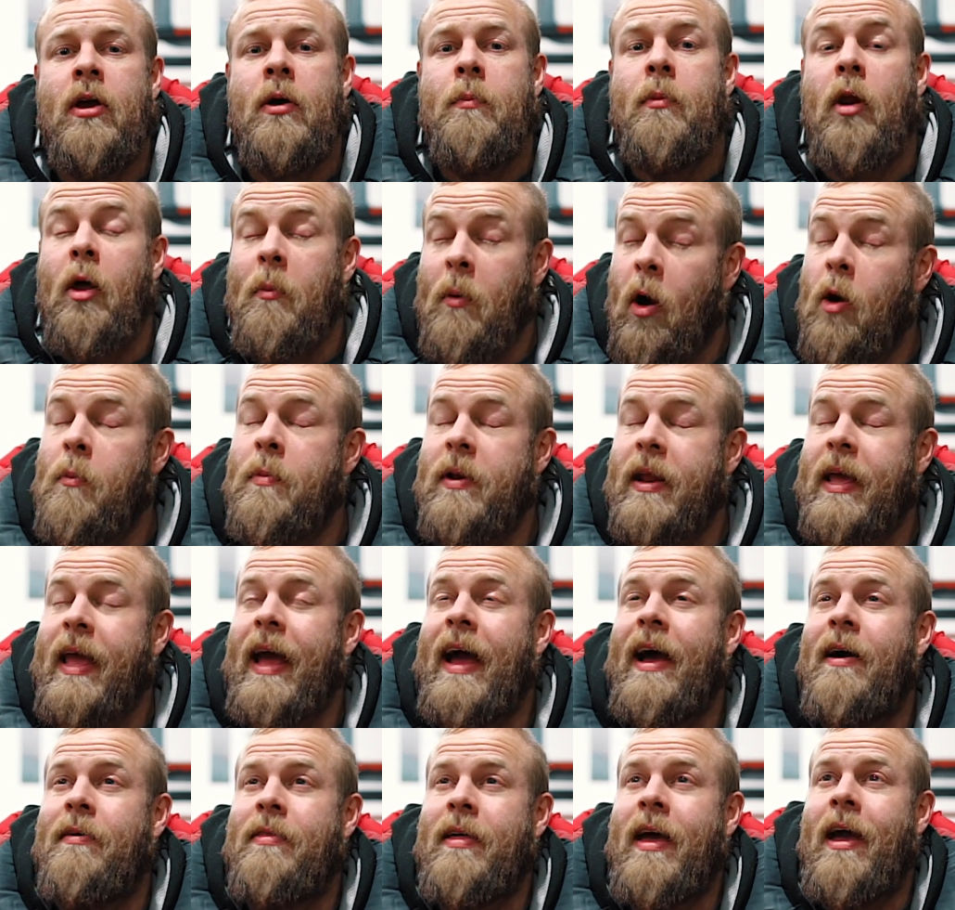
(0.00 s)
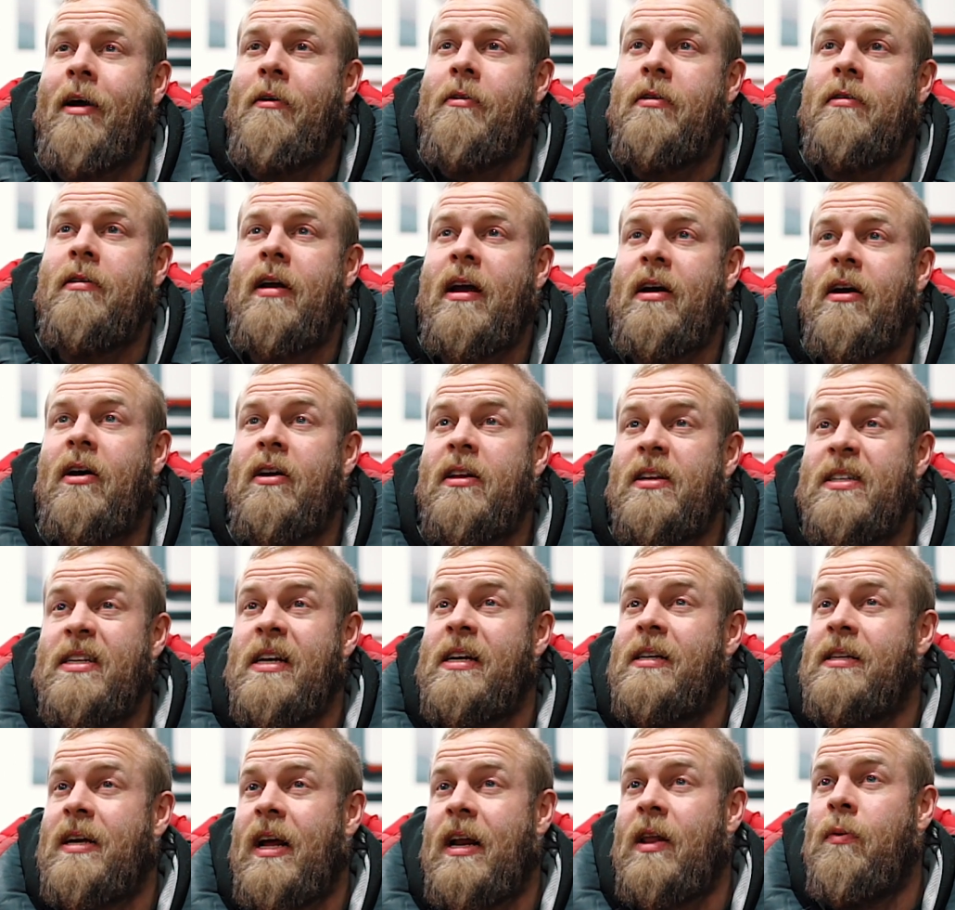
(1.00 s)
but I'm hoping to get out there and, and kind of see
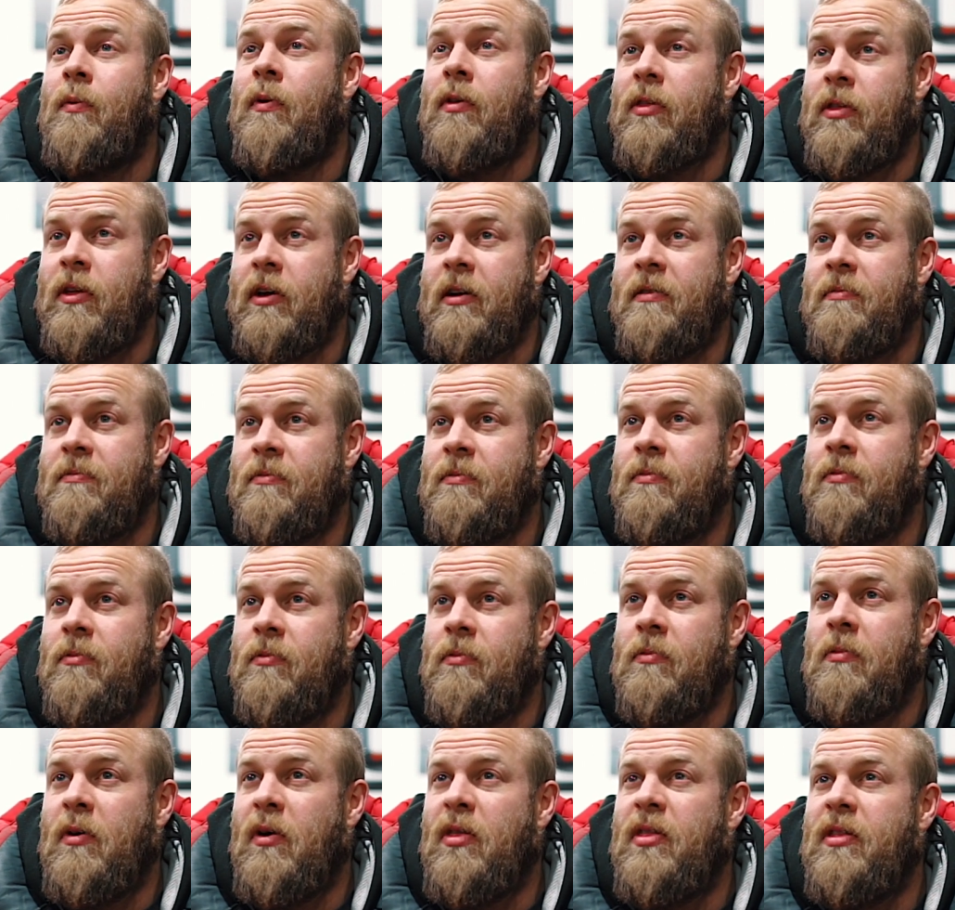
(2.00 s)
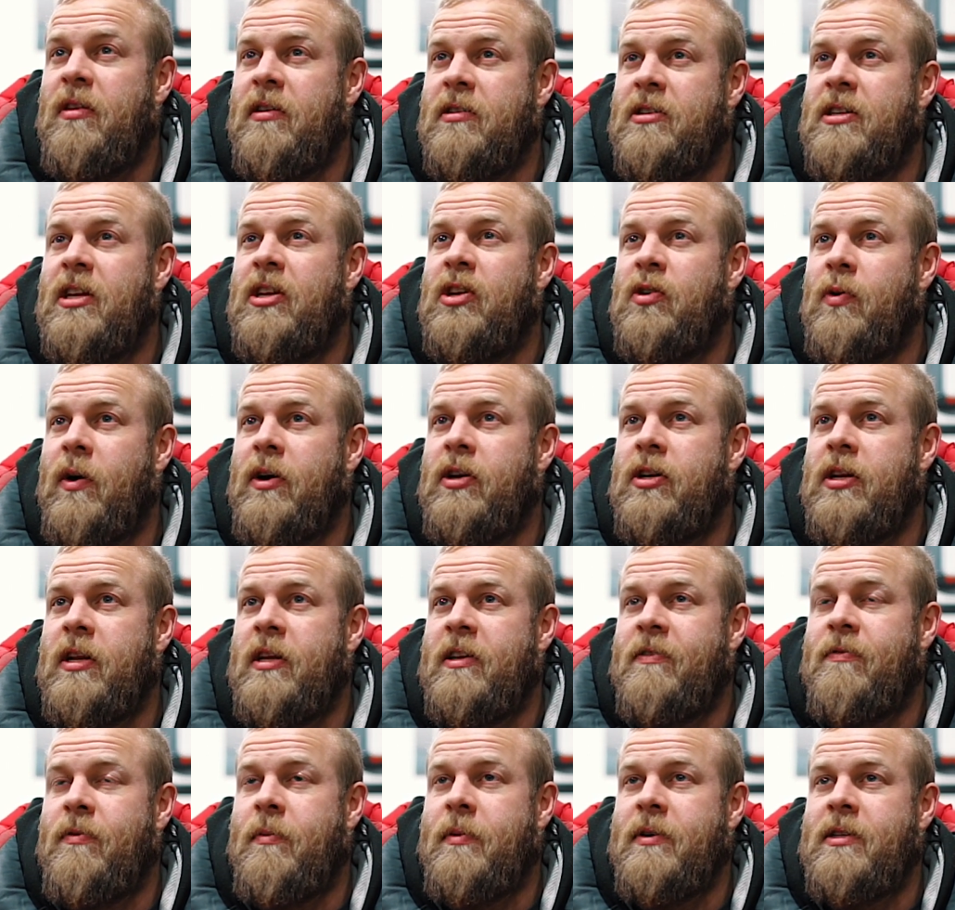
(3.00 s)
exactly what the what the situation
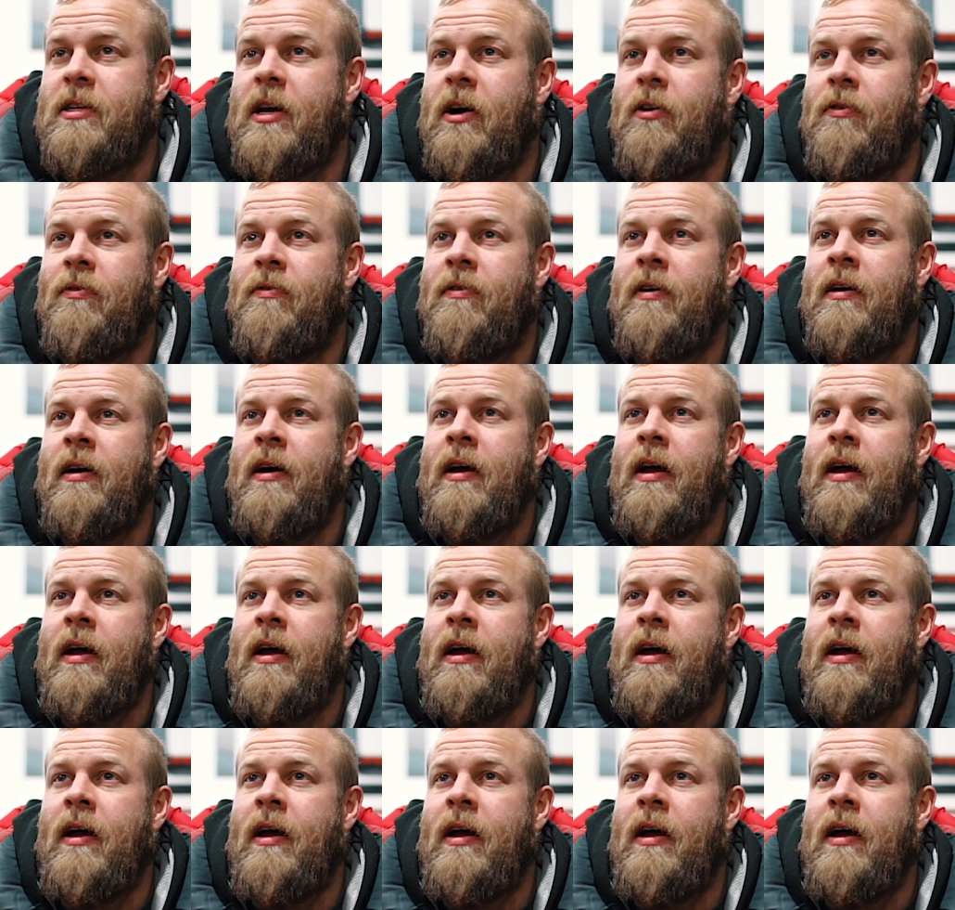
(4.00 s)
is for myself,